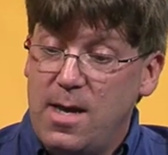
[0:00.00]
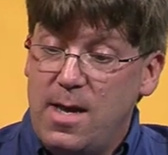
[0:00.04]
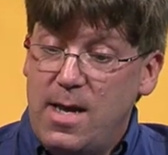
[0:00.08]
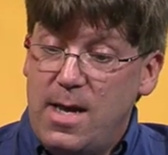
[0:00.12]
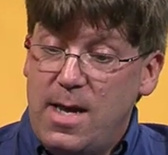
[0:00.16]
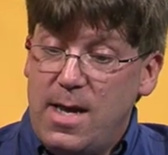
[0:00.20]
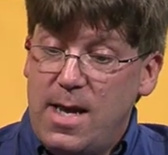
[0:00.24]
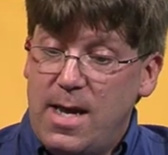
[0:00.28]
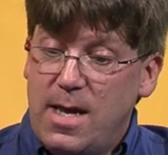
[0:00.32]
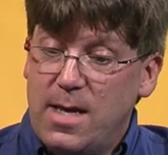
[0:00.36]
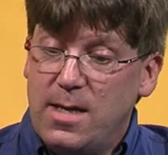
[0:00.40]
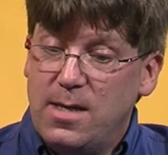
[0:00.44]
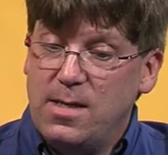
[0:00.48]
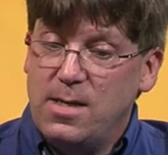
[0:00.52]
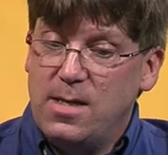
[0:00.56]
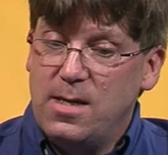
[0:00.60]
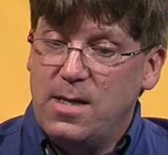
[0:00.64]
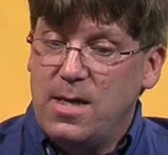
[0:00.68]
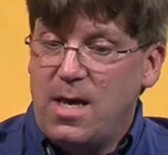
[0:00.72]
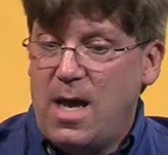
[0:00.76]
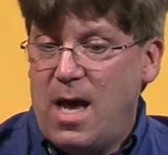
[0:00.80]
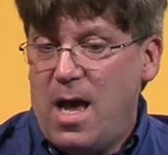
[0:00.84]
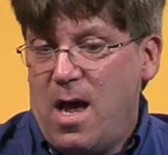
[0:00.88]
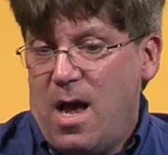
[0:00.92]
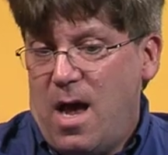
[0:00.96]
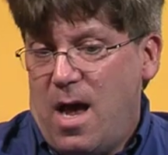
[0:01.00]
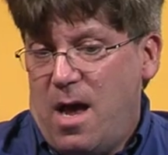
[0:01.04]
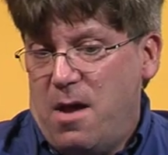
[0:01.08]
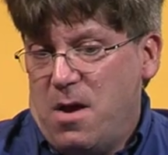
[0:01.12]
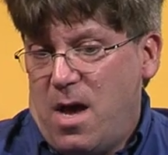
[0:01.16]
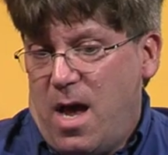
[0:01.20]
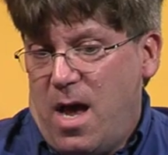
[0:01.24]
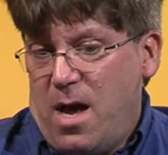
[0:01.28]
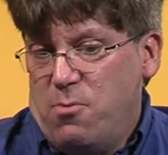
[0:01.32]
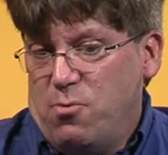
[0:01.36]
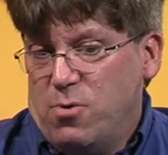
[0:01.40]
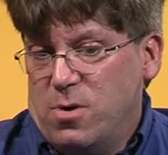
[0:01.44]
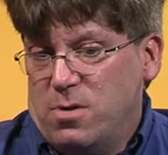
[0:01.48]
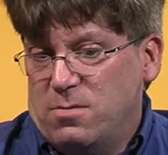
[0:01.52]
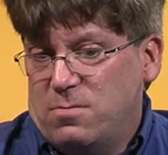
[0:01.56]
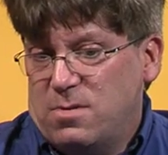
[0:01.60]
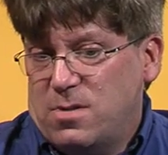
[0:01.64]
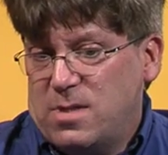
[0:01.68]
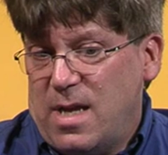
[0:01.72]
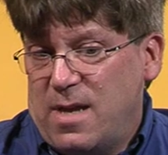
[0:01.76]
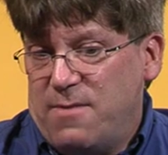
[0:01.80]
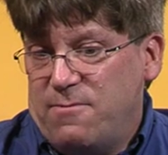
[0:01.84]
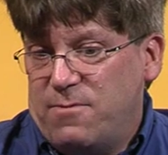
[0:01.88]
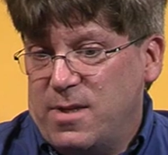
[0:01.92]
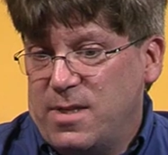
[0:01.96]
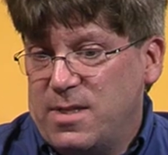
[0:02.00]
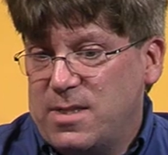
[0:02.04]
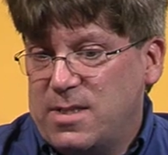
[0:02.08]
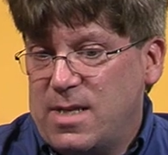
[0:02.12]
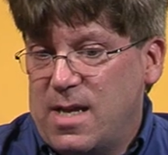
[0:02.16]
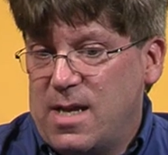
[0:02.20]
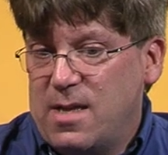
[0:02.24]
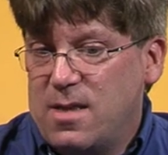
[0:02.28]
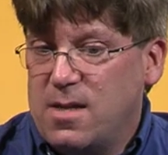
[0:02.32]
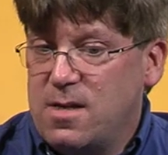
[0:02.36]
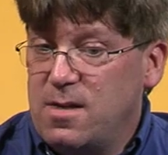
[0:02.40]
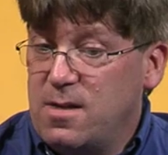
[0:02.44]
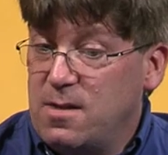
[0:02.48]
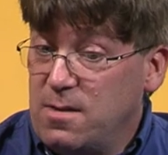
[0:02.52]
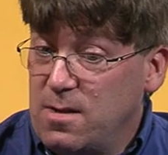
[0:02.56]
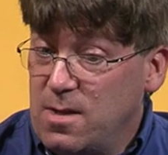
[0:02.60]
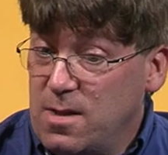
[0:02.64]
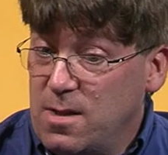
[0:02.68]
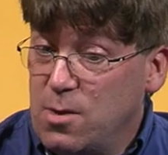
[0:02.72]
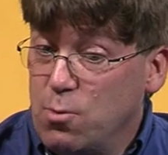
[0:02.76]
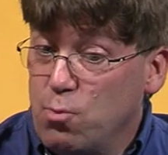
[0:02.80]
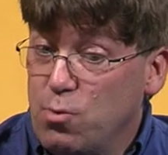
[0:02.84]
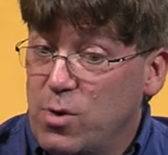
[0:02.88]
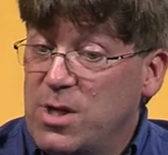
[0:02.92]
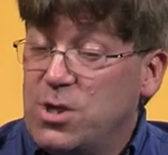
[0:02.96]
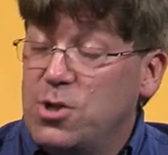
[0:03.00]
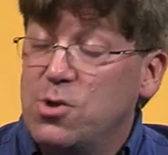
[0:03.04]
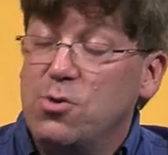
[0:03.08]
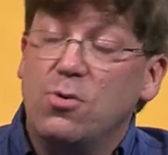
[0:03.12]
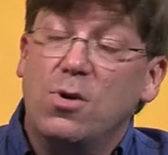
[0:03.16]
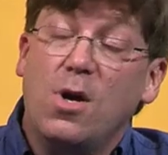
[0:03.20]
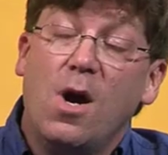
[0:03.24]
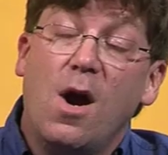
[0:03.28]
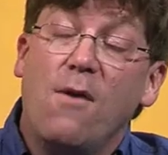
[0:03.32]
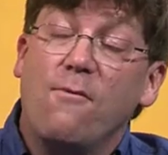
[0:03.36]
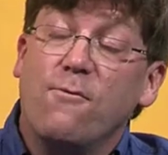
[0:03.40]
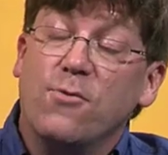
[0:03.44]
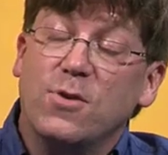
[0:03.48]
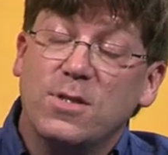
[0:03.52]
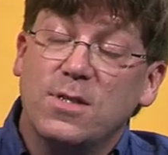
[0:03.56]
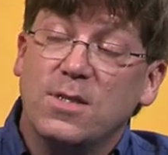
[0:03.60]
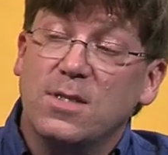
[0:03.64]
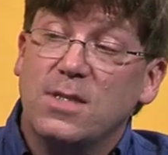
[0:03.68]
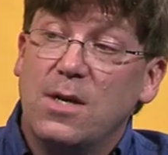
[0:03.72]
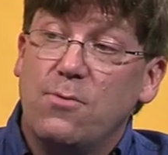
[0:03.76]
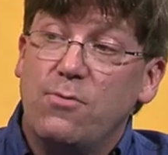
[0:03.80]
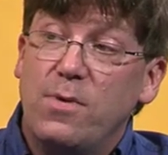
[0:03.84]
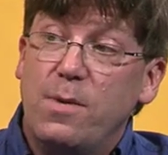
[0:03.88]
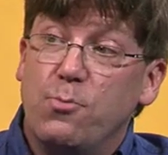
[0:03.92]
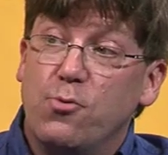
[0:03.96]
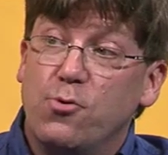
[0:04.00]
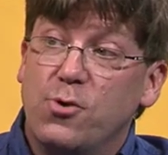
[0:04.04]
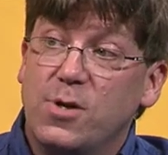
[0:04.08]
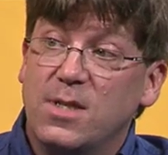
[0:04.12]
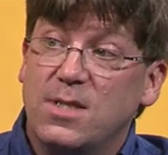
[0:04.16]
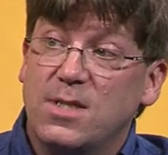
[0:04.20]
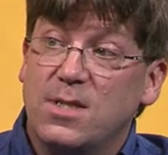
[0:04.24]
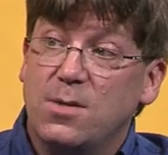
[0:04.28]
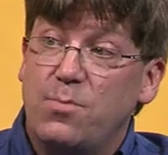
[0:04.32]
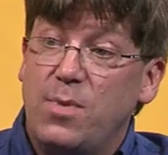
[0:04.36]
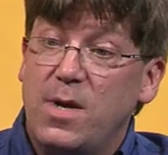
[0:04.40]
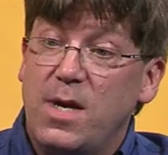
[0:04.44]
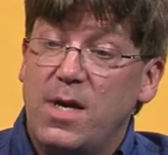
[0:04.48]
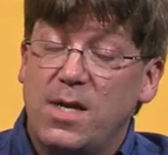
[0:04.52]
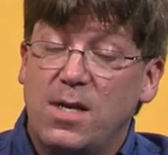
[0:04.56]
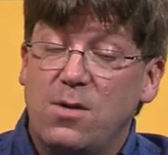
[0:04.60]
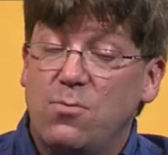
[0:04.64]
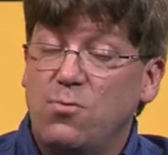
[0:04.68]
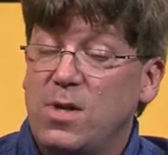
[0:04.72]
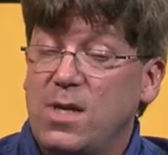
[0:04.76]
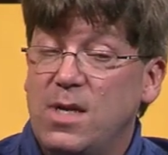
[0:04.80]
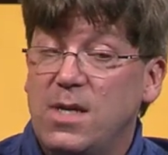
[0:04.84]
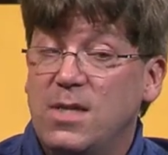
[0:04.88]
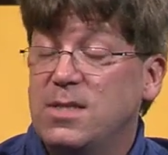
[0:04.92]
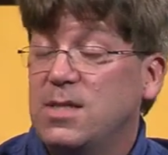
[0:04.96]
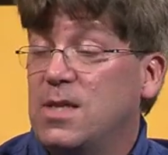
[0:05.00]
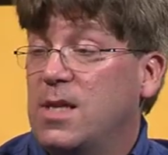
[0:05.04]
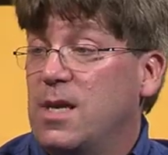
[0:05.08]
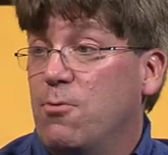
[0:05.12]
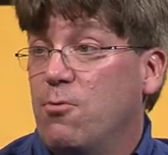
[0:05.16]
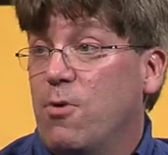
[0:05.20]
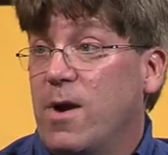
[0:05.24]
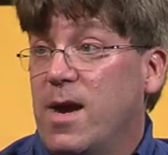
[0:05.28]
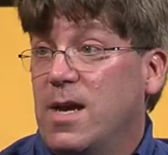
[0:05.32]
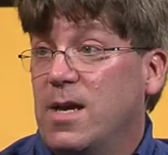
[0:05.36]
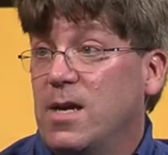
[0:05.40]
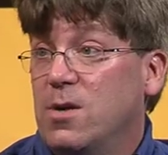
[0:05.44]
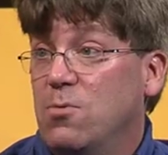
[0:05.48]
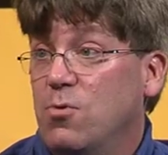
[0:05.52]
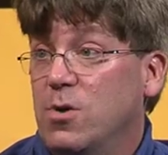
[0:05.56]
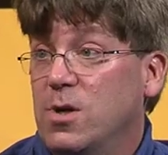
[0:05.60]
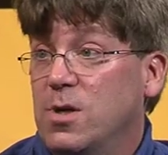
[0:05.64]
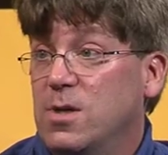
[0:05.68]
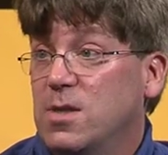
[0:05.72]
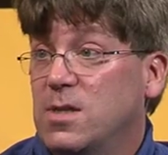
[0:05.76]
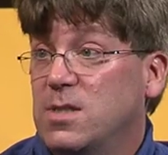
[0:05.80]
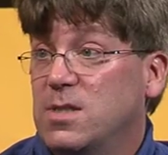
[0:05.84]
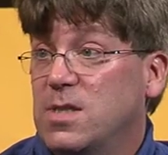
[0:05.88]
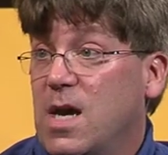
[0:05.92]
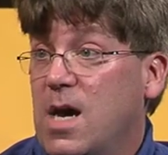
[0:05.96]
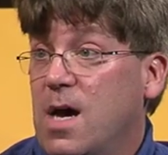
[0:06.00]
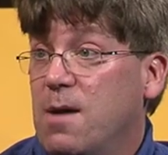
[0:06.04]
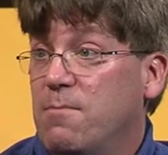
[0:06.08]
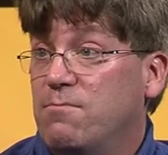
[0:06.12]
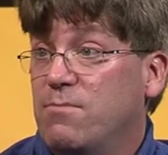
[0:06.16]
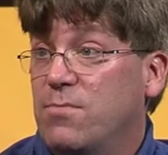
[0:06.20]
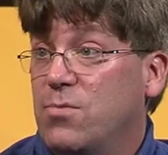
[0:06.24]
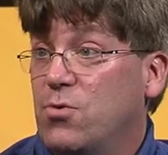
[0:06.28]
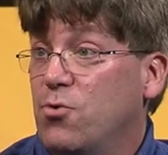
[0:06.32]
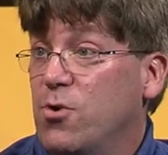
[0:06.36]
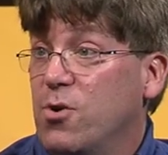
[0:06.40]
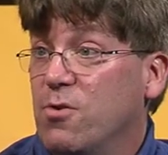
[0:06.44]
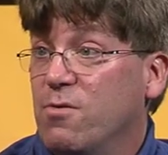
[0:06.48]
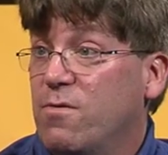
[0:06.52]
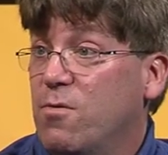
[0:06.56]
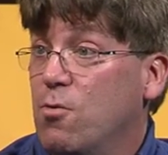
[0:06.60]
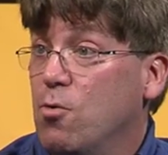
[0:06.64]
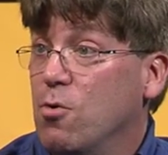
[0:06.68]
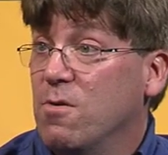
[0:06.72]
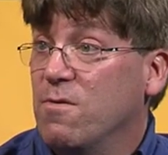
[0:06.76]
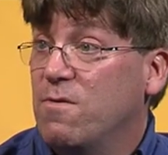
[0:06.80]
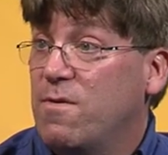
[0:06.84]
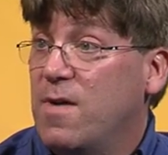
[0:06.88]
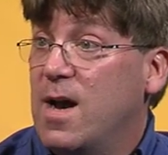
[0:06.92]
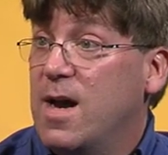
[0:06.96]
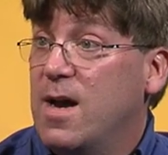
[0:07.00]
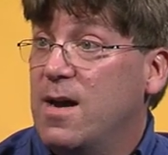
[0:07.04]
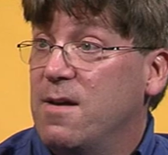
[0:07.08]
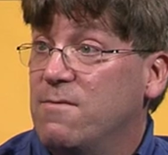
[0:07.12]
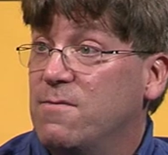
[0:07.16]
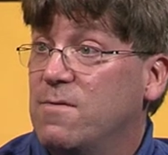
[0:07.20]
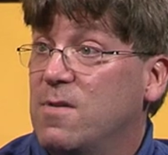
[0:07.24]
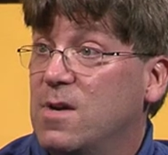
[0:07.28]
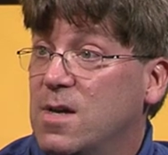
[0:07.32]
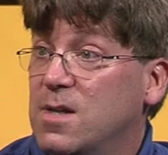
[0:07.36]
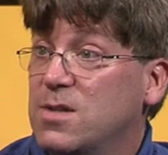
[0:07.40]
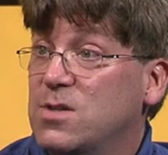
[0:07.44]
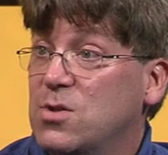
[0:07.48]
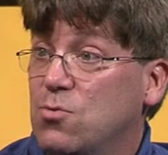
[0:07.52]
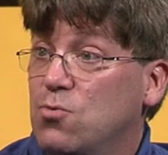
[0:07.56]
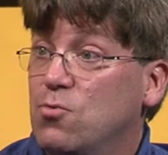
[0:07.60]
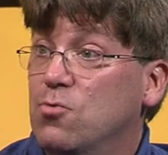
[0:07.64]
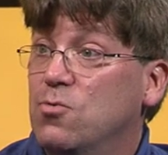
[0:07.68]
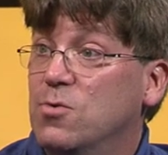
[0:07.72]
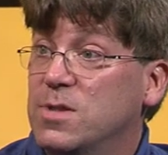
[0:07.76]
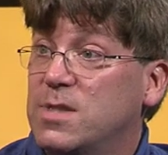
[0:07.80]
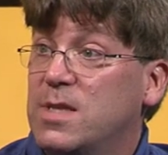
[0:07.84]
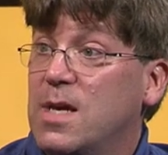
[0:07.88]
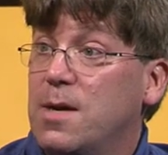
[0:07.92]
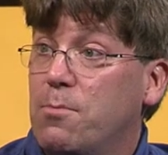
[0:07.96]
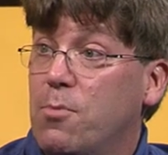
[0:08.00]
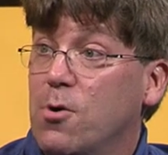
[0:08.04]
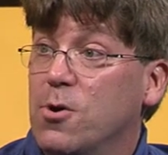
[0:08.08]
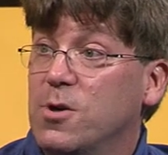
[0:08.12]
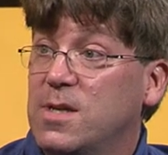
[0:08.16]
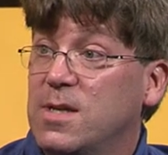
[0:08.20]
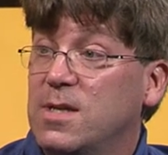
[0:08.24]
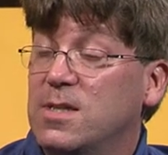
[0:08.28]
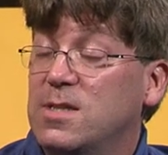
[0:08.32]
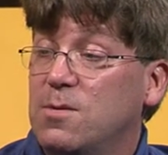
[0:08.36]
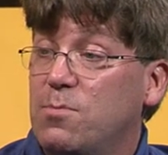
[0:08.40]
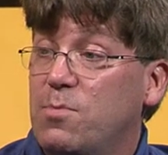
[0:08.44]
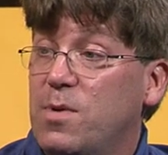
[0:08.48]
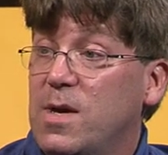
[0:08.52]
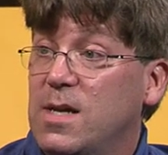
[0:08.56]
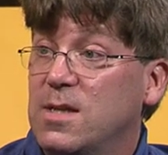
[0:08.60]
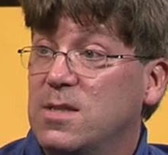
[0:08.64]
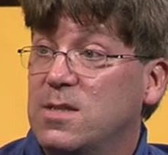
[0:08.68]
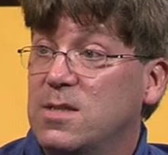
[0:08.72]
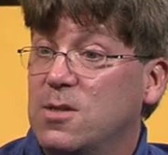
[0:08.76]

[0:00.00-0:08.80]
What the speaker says: and I would safely say that in the regional conferences that we participate in, we easily rank in one of the top 3 or 4 or 5 schools that participate.